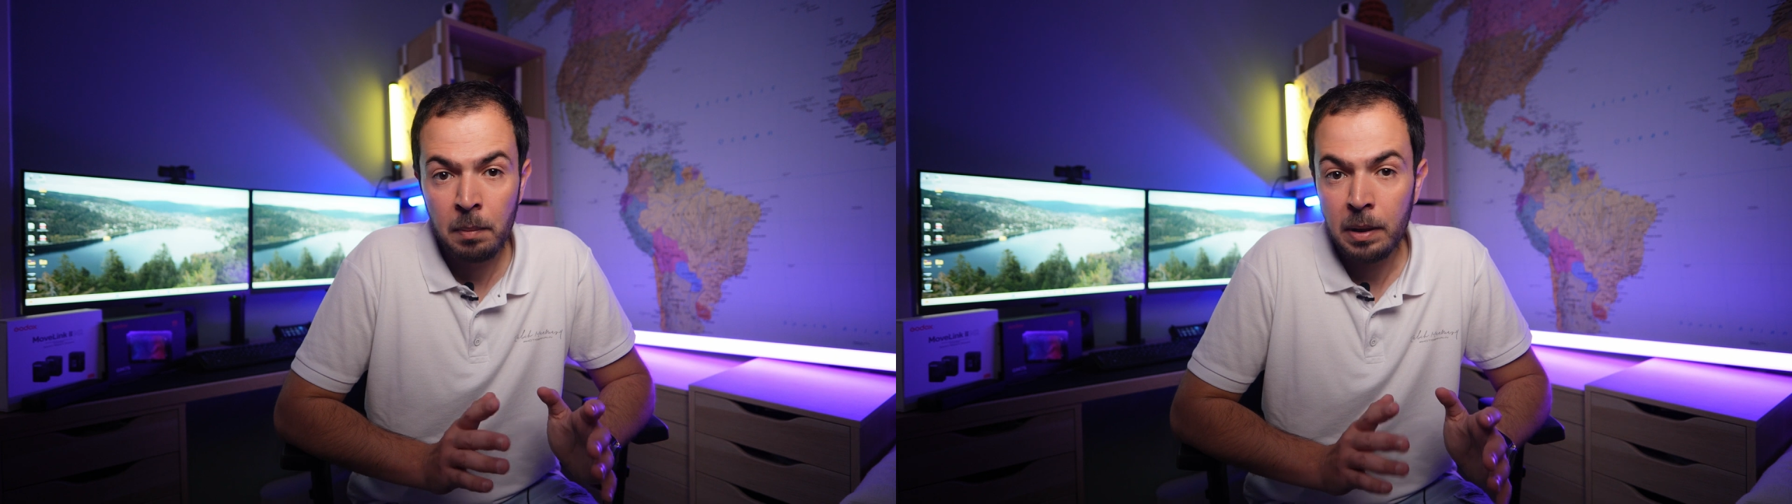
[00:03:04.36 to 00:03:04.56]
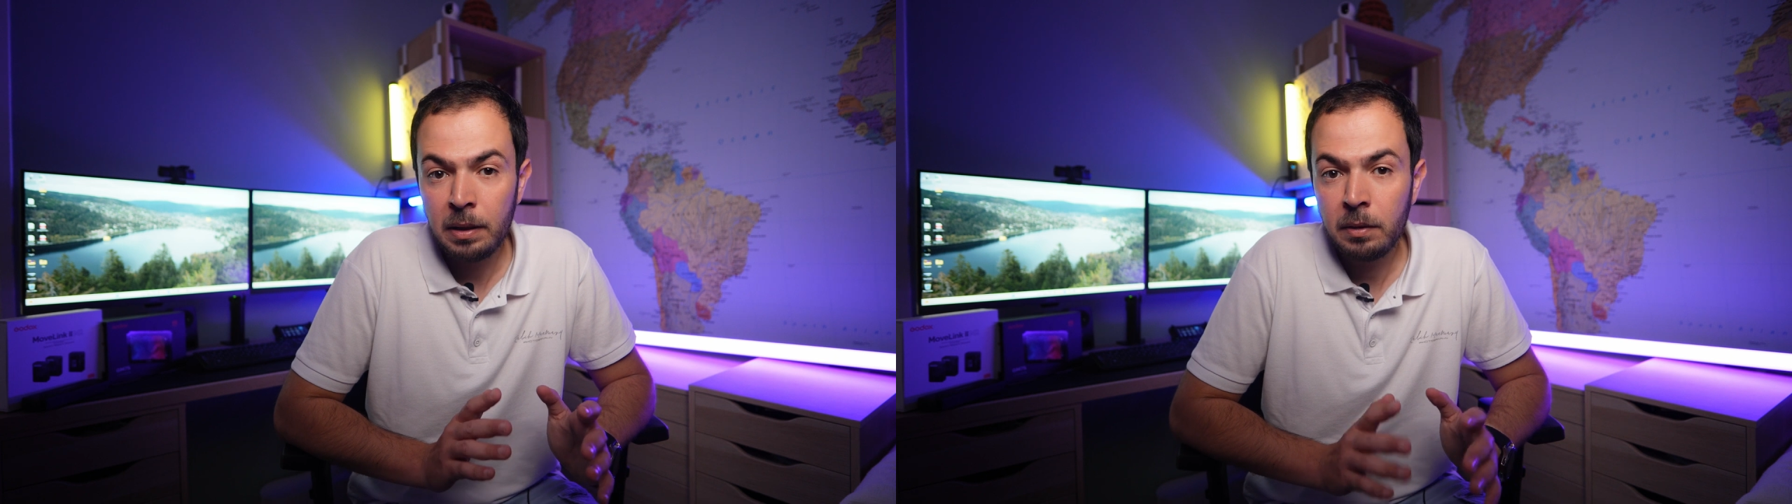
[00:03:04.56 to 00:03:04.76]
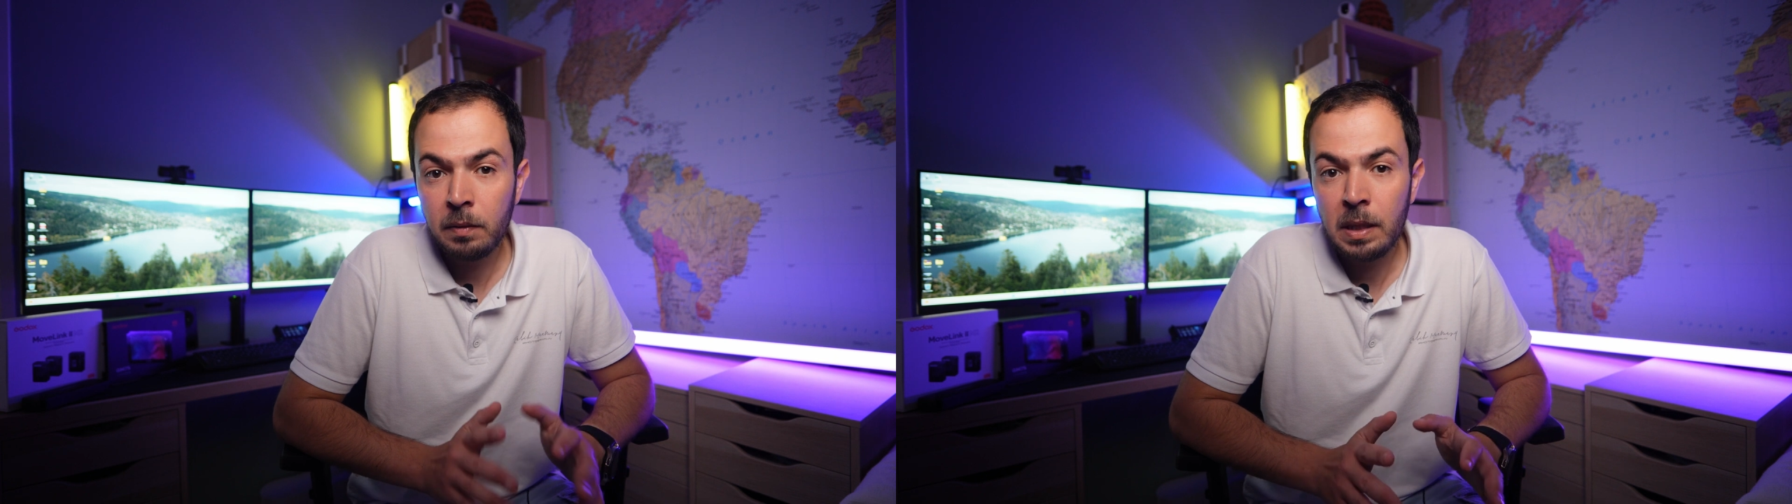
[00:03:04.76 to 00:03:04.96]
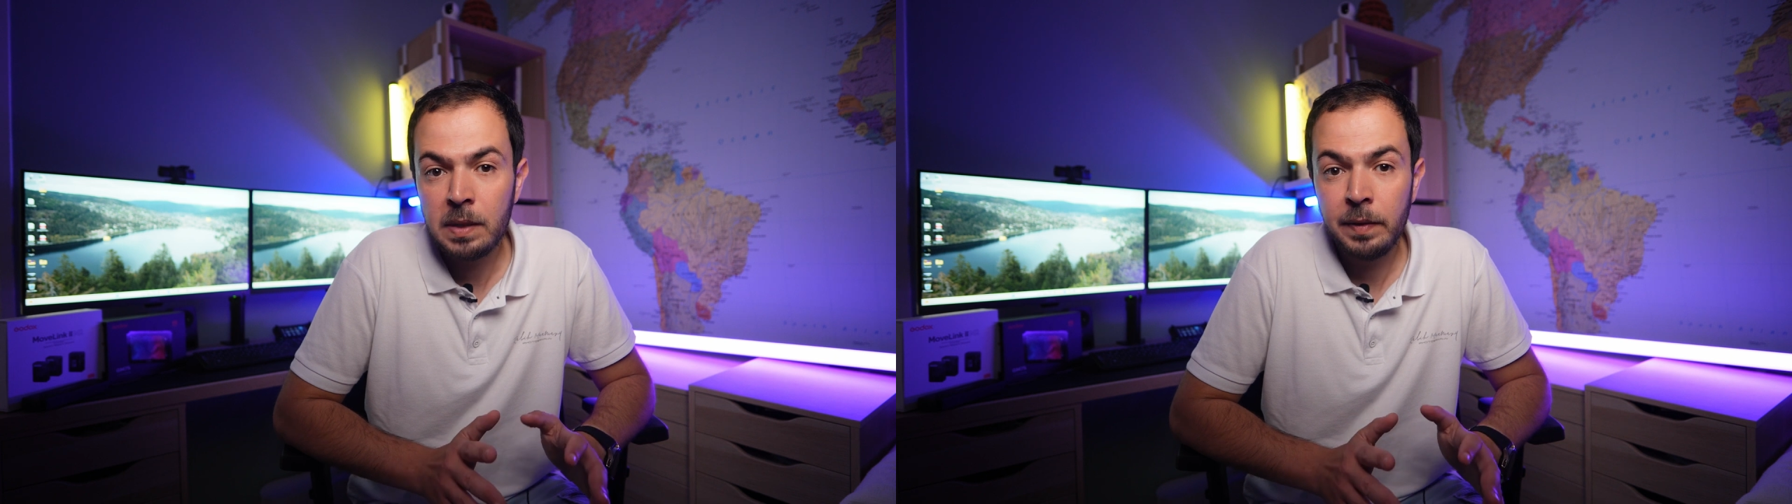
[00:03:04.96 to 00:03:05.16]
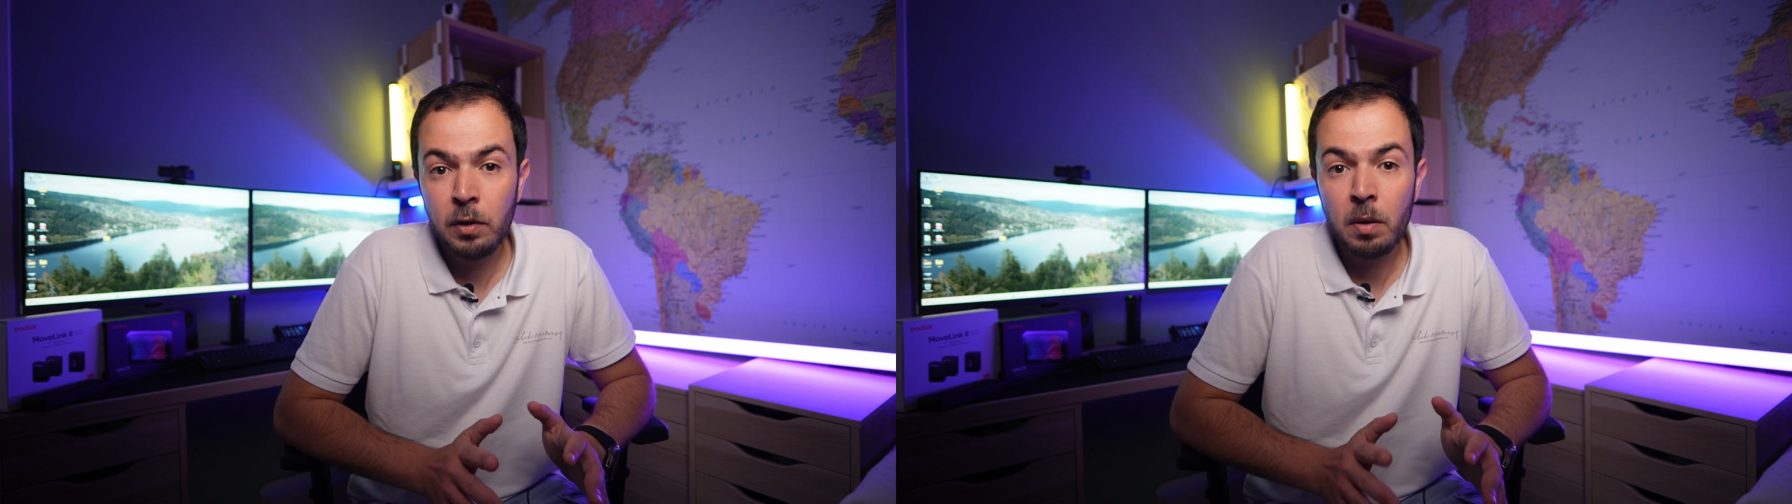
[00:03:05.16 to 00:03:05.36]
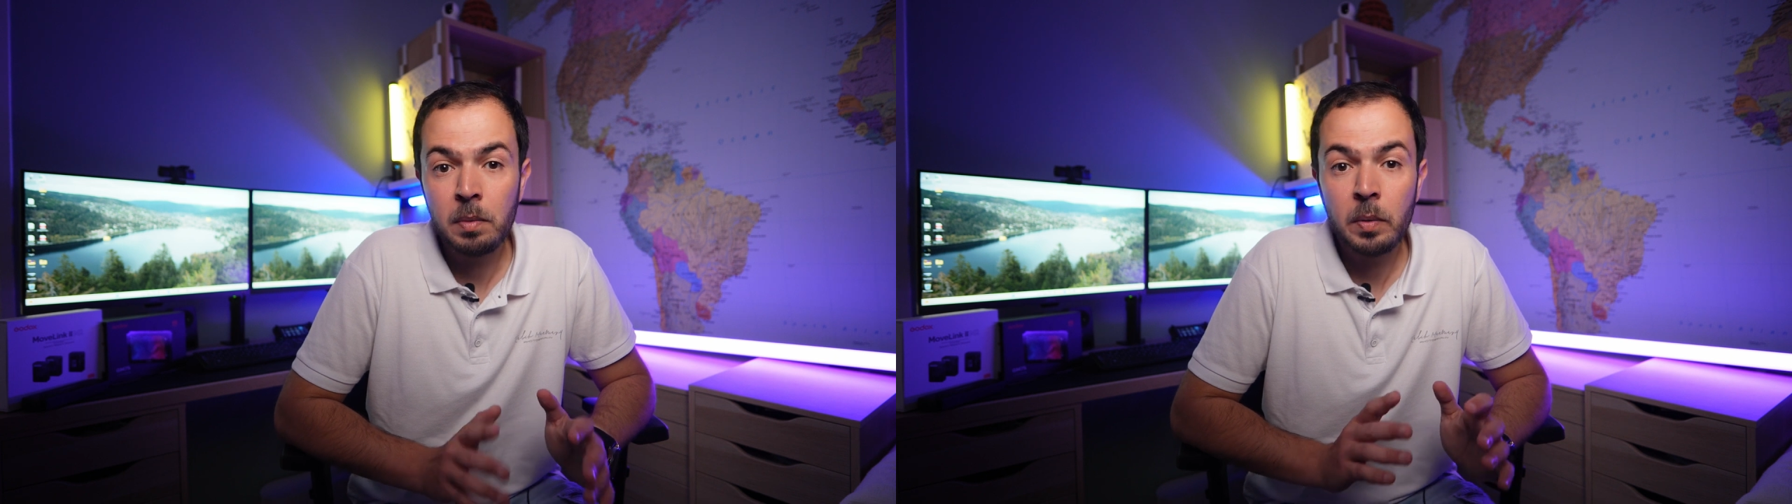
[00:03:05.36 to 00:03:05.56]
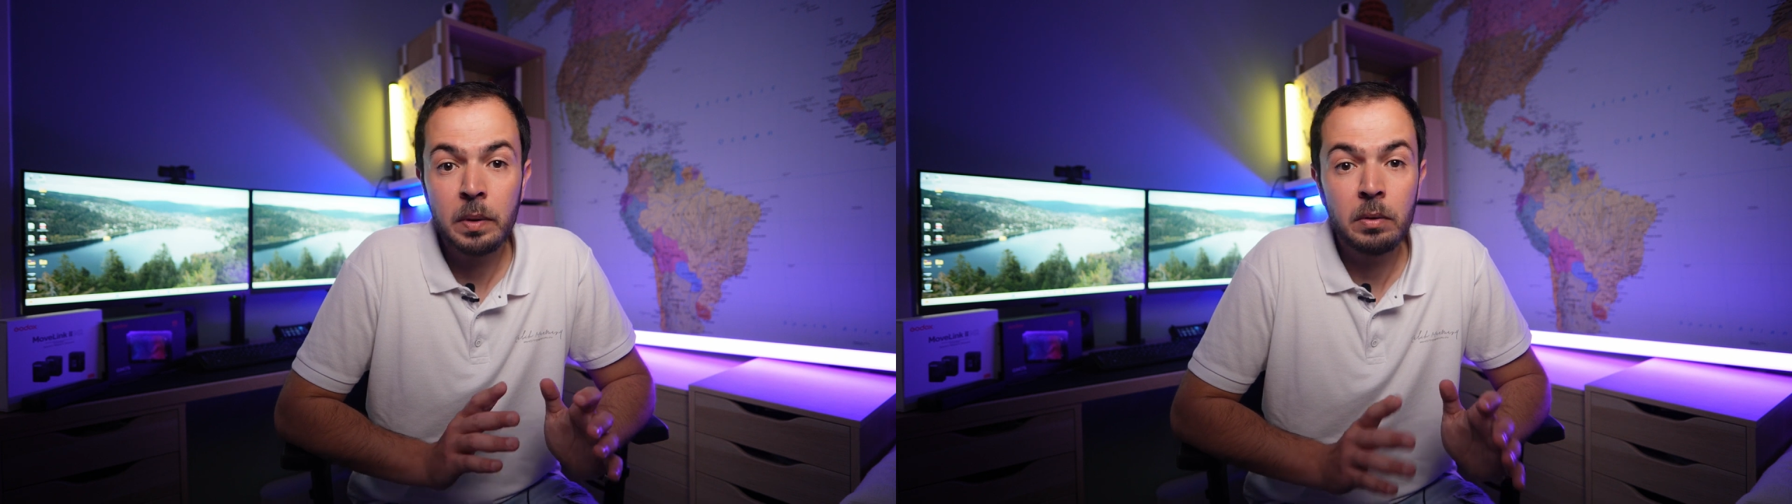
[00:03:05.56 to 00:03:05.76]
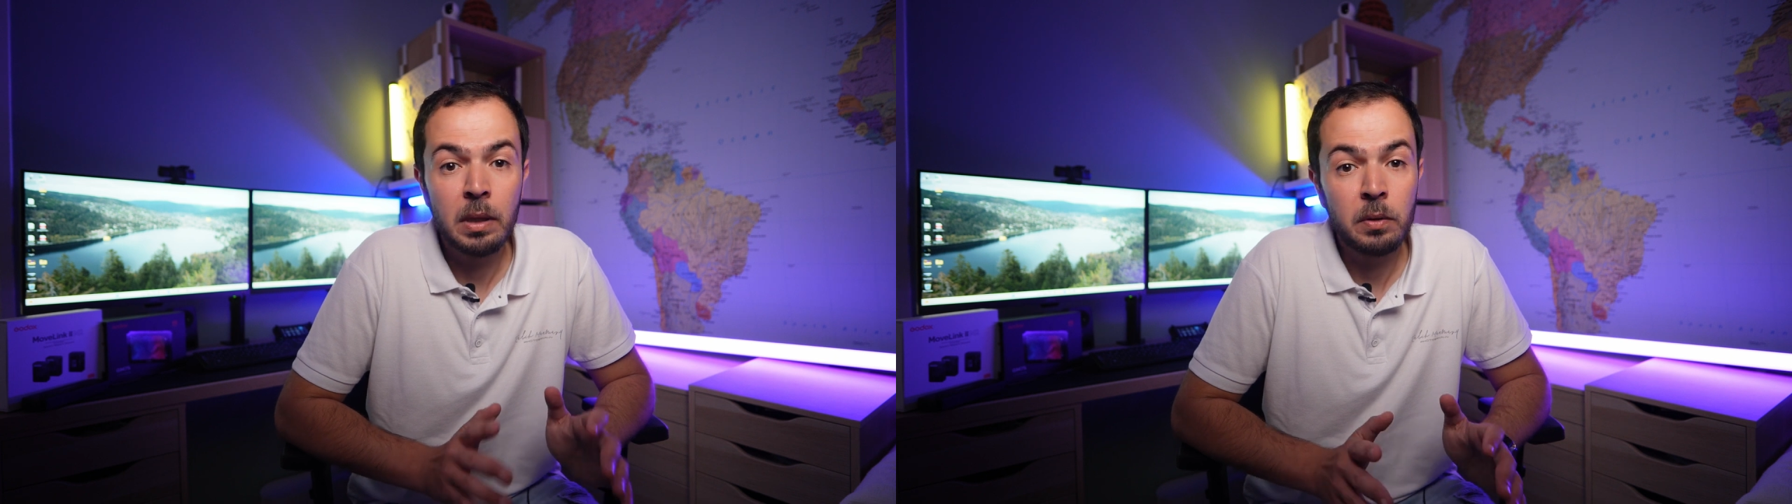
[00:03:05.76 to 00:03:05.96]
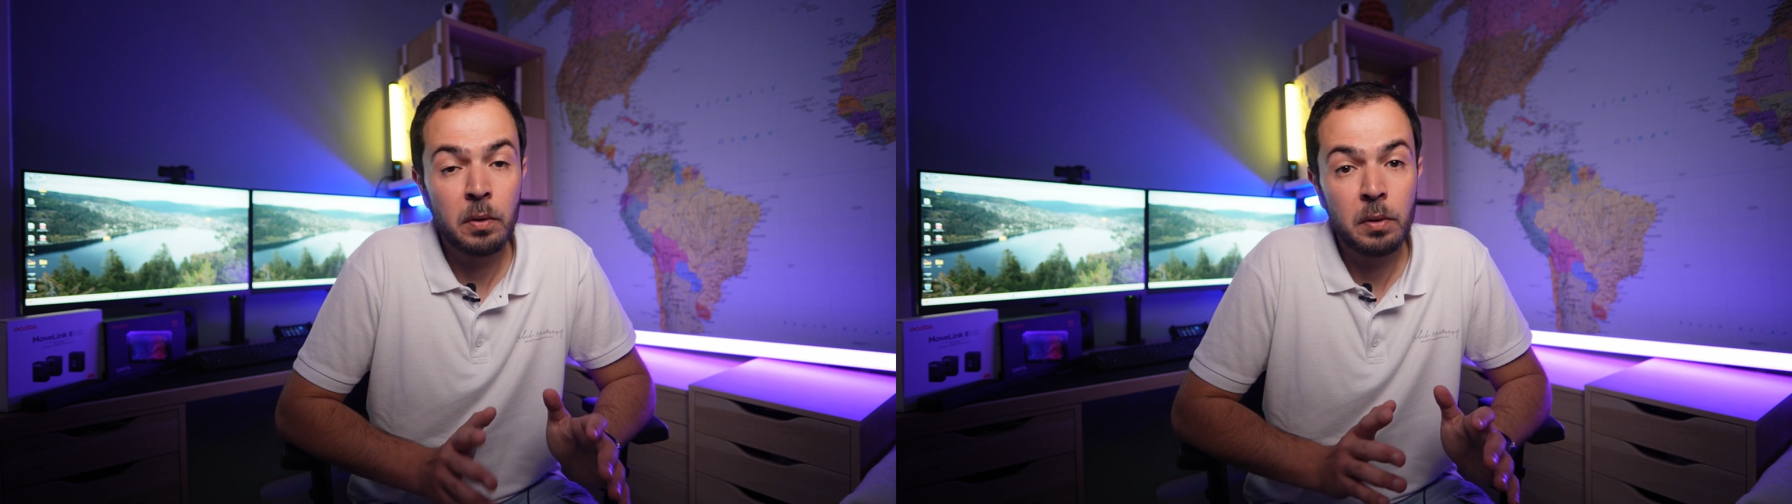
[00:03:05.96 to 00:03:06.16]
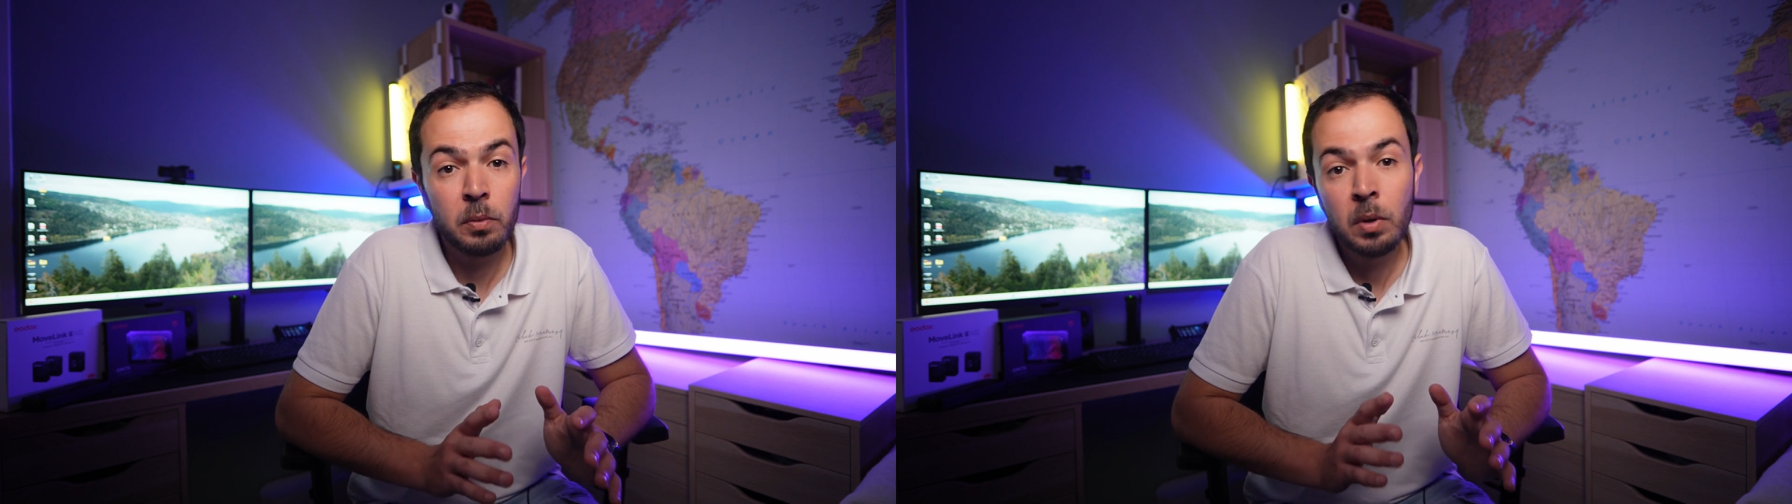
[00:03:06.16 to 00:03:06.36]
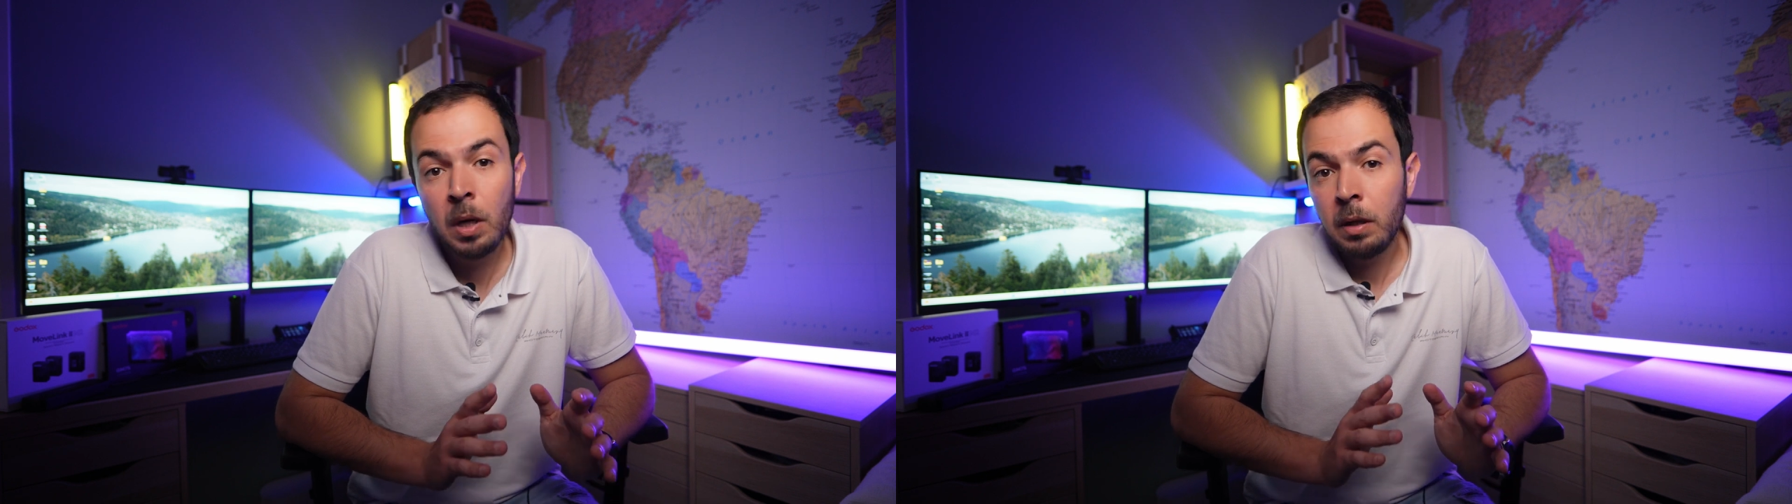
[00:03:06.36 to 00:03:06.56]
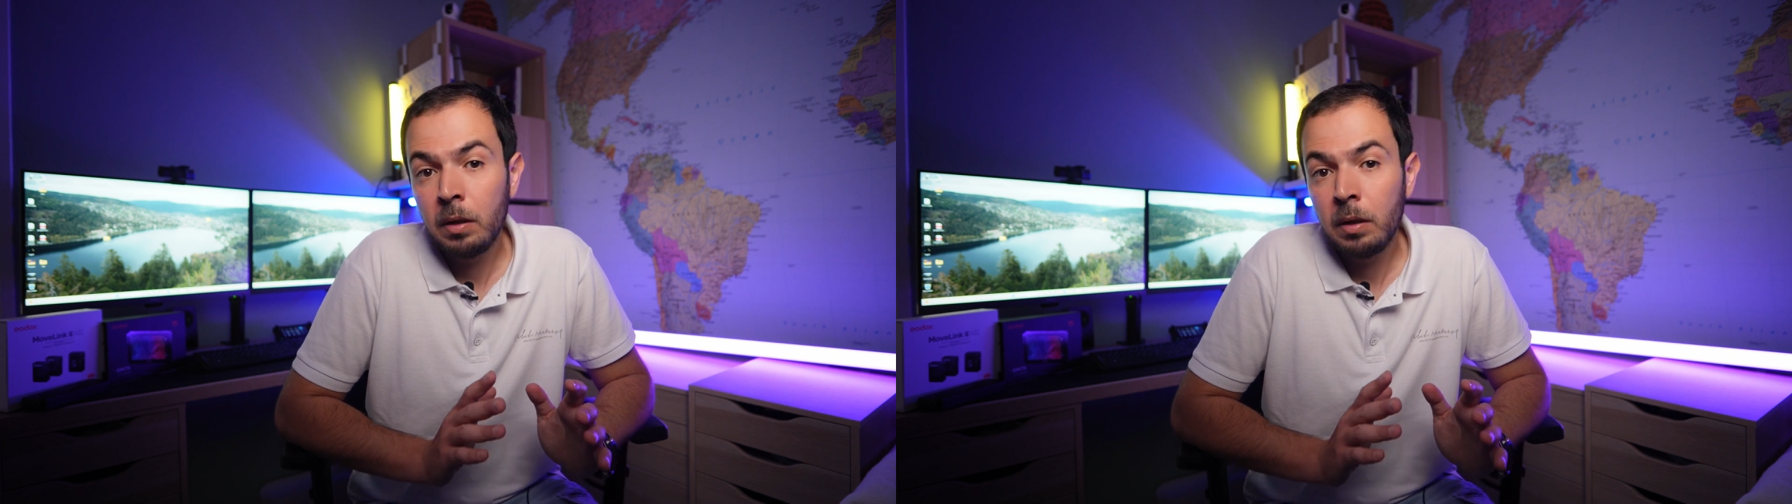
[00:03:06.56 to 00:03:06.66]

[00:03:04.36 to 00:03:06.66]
But in today's video, I'm going to take you through